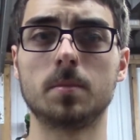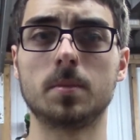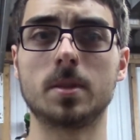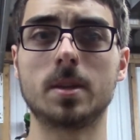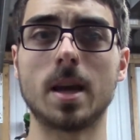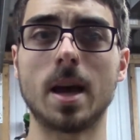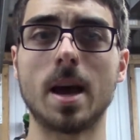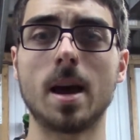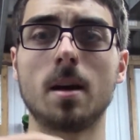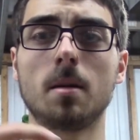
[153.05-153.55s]

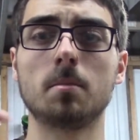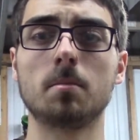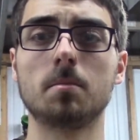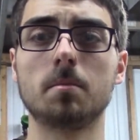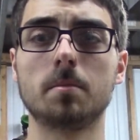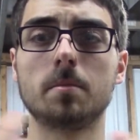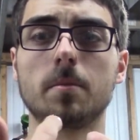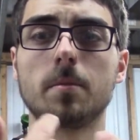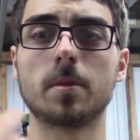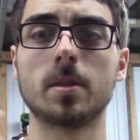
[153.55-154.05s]

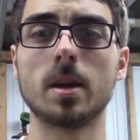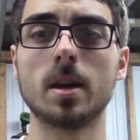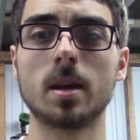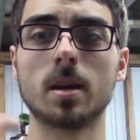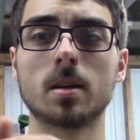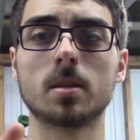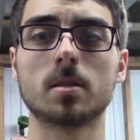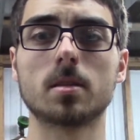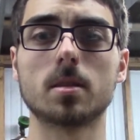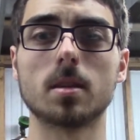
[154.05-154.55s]
tab
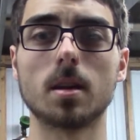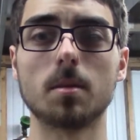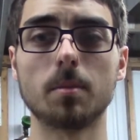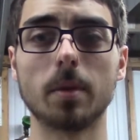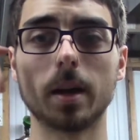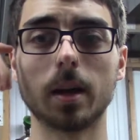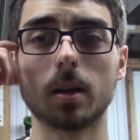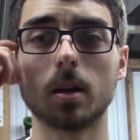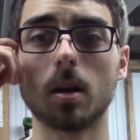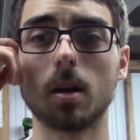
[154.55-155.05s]
things that
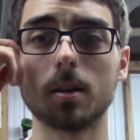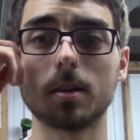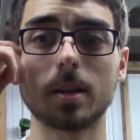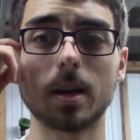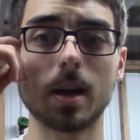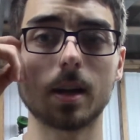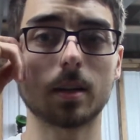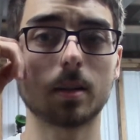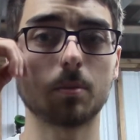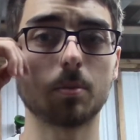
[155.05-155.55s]
make
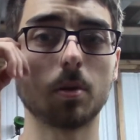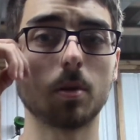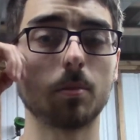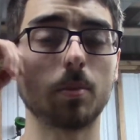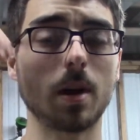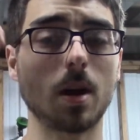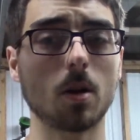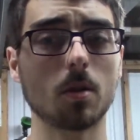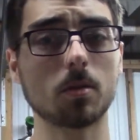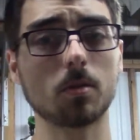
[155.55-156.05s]
contact to put
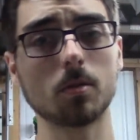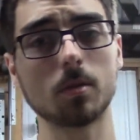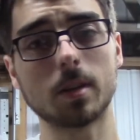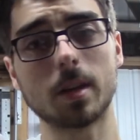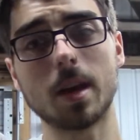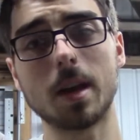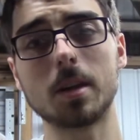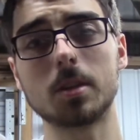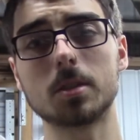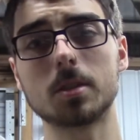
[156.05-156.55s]
power through the
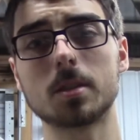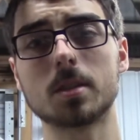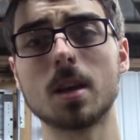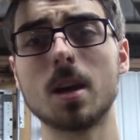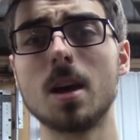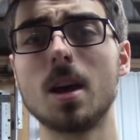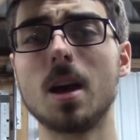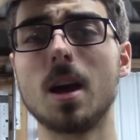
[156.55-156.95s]
gauges.